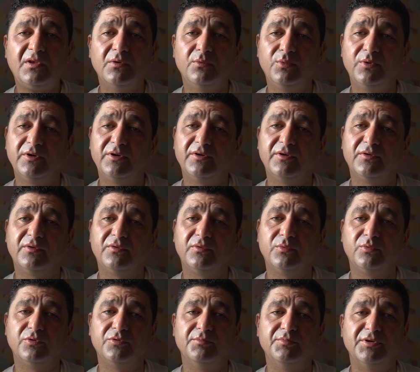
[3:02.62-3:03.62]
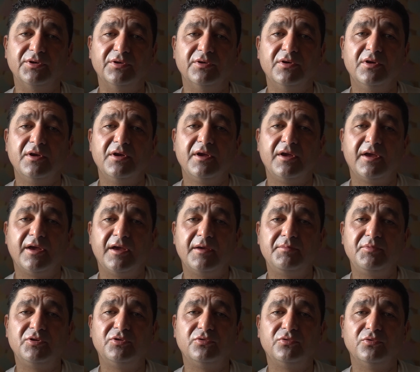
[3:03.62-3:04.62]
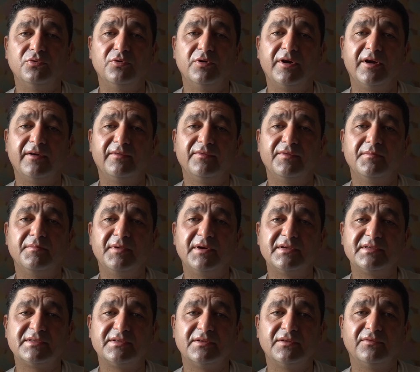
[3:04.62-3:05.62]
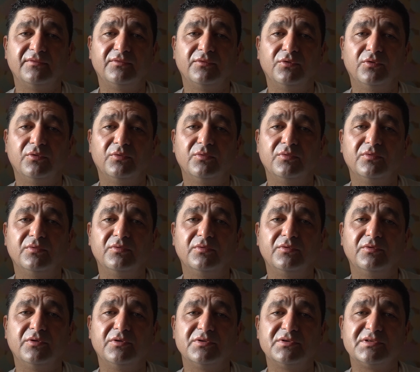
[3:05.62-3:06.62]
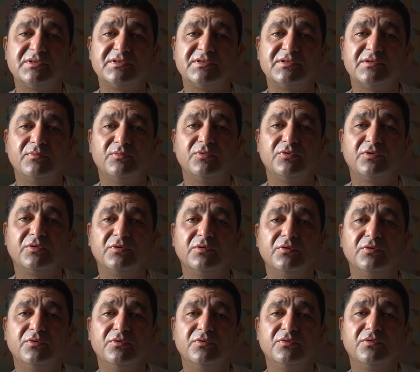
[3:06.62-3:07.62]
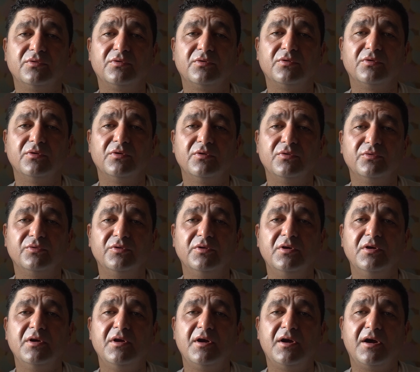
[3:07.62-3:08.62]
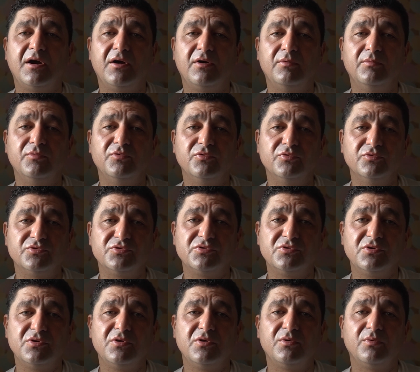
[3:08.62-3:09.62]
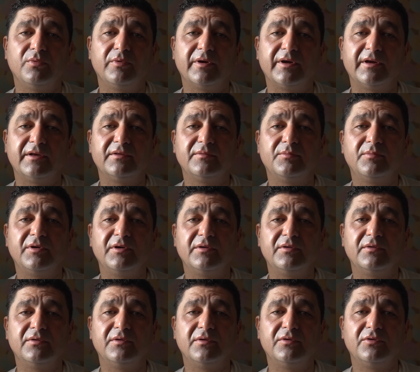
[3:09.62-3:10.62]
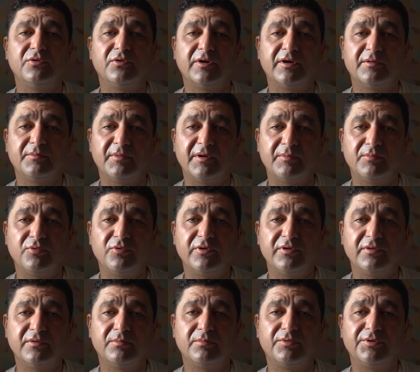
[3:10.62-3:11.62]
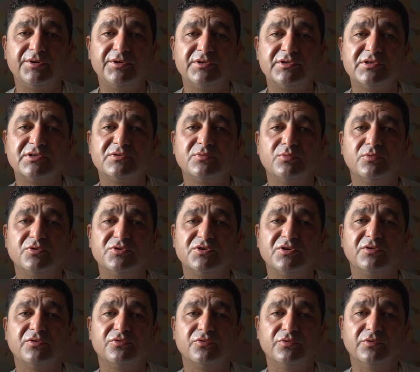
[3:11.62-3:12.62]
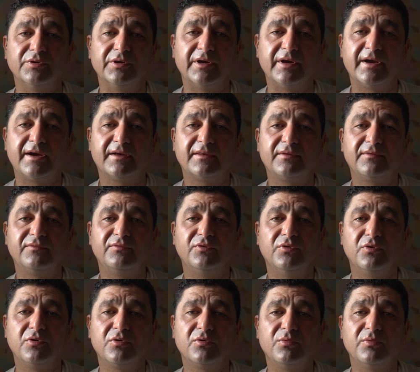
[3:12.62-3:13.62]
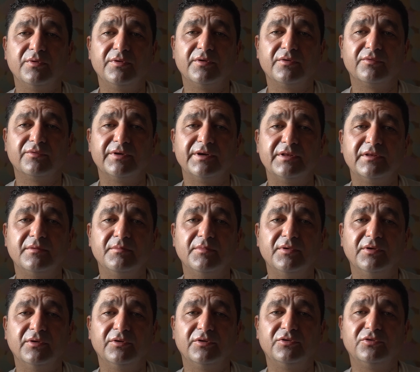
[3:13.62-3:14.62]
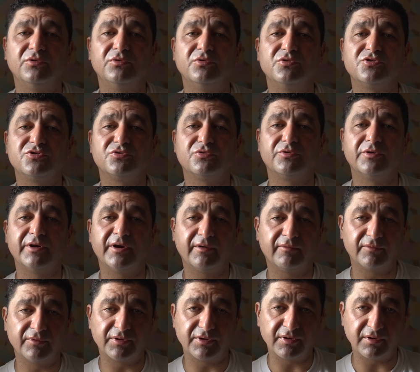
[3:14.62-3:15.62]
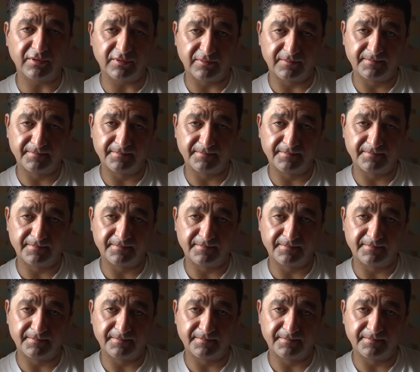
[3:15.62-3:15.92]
We would be happy to have the mess in the floor not somewhat cloud our moods. You get my point. Princess was an unruly, active dog with a great ability to destroy everything.